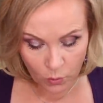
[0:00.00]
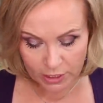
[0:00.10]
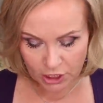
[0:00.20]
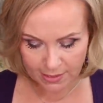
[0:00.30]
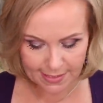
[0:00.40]
We
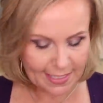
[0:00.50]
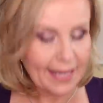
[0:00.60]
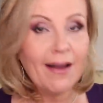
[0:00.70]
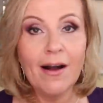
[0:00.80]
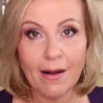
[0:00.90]
shall
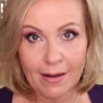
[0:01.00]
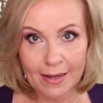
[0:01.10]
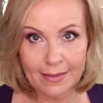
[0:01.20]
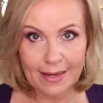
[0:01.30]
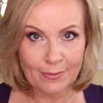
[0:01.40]
see
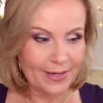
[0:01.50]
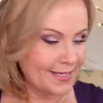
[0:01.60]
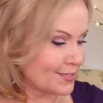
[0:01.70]
on that one as